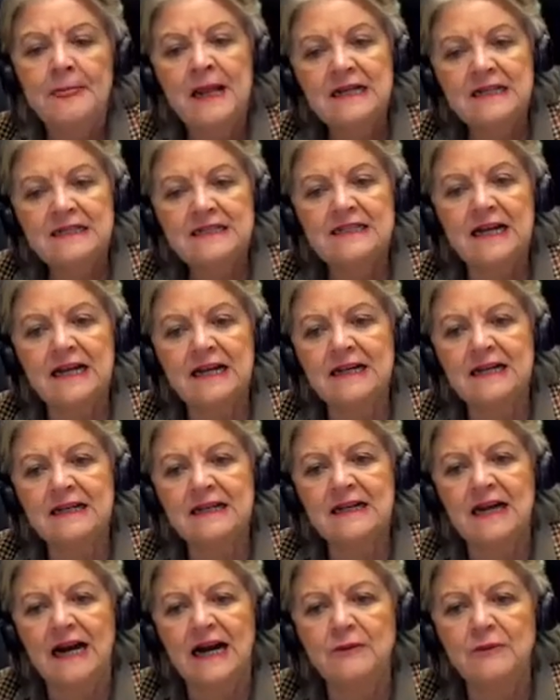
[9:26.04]

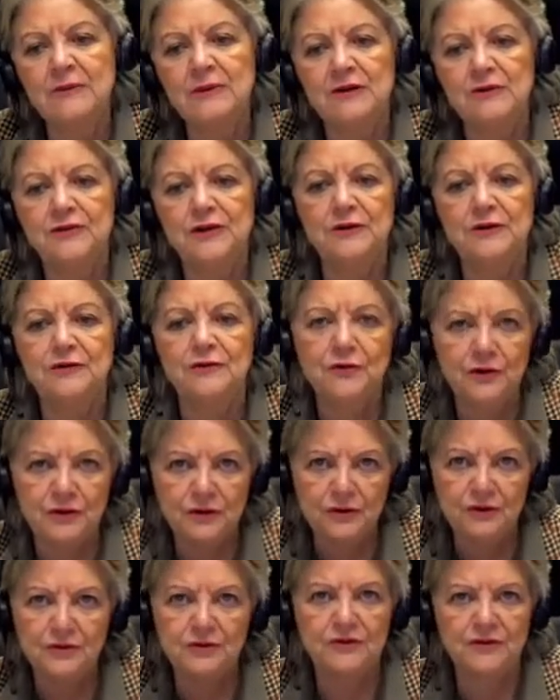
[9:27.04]
Second, I will
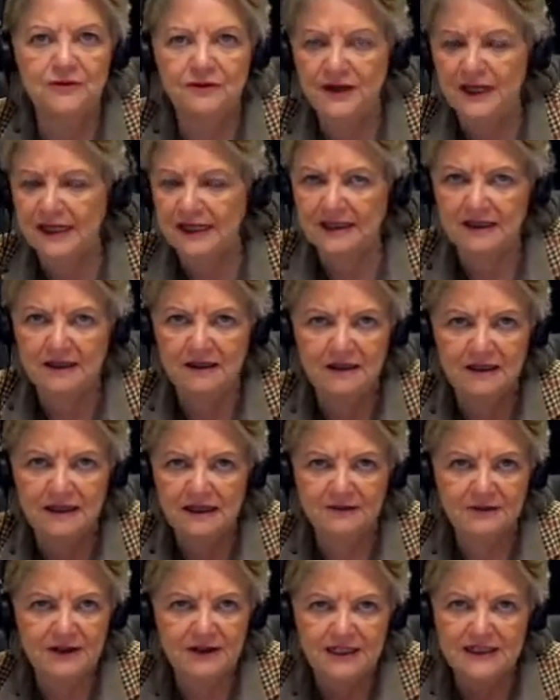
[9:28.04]
review
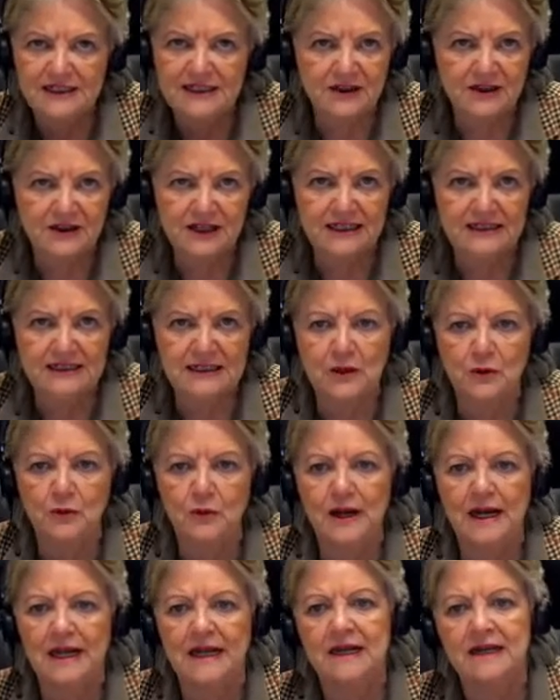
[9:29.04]
in a very synthetic
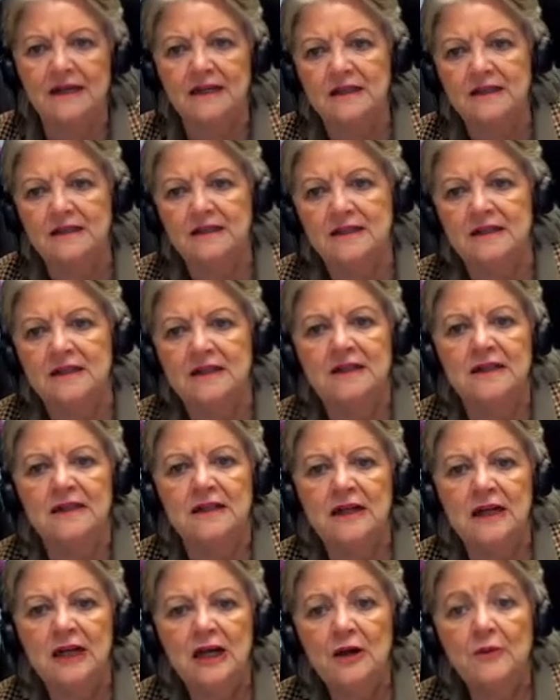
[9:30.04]
way the
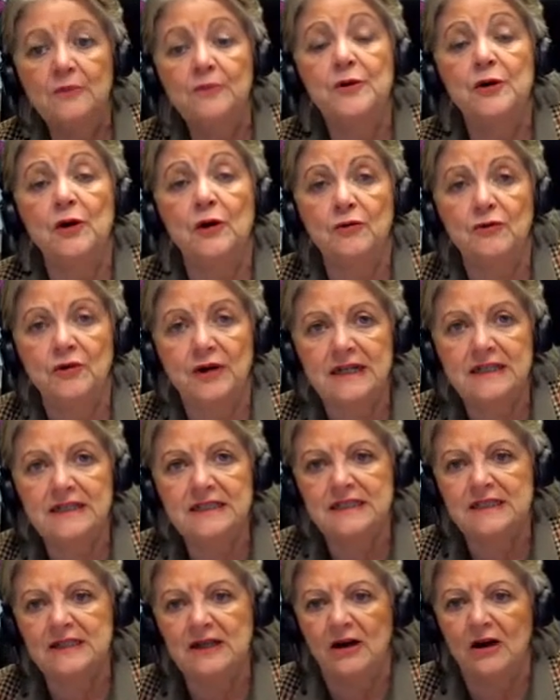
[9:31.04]

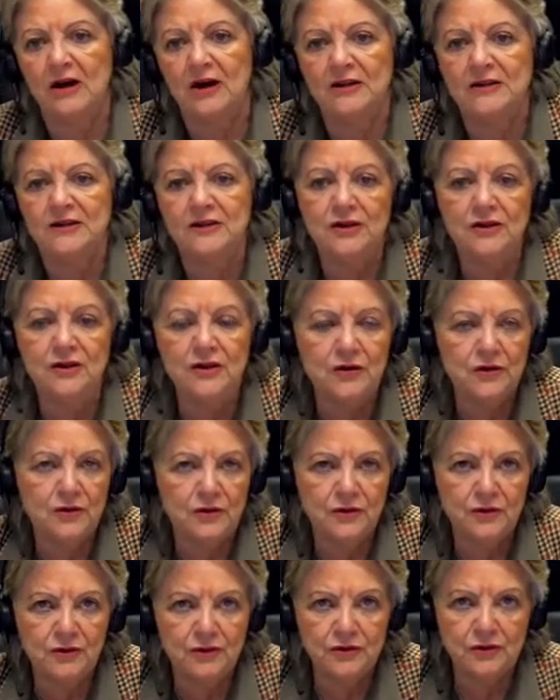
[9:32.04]
progress on the
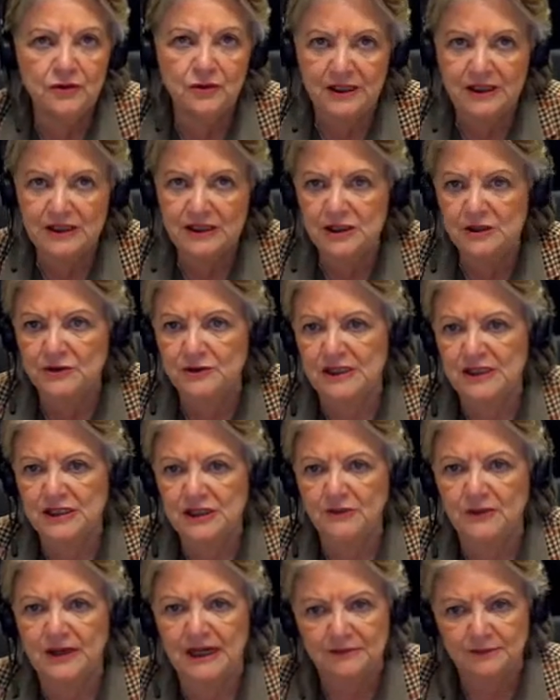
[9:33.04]
new
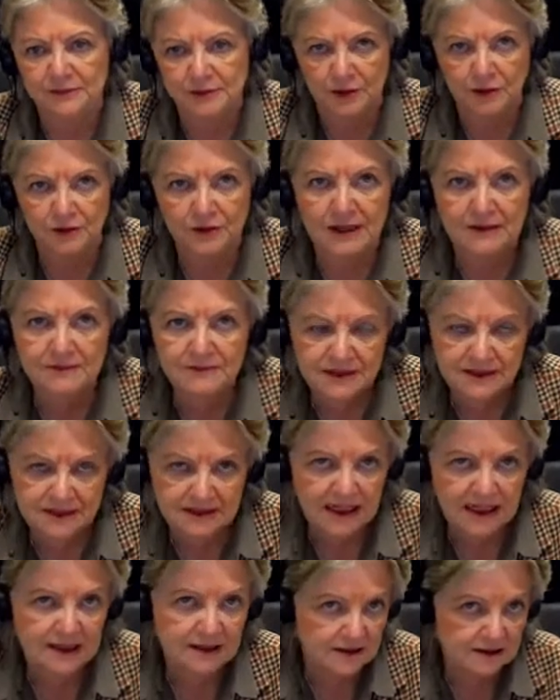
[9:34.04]
2021 programs
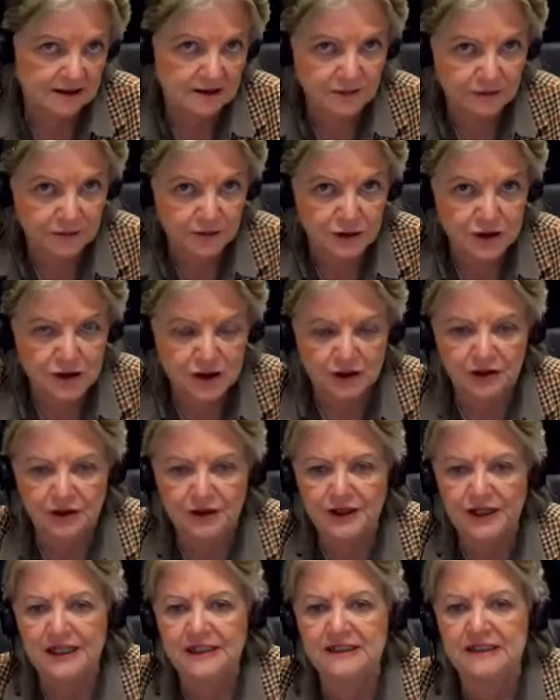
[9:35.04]
and
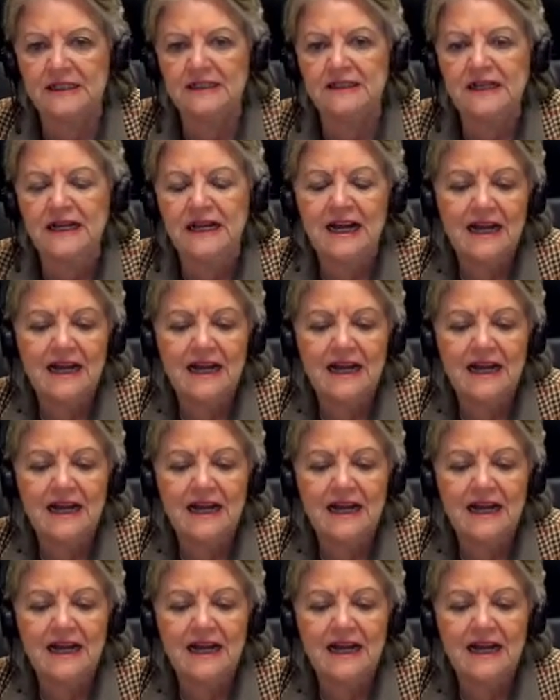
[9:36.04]
future-oriented.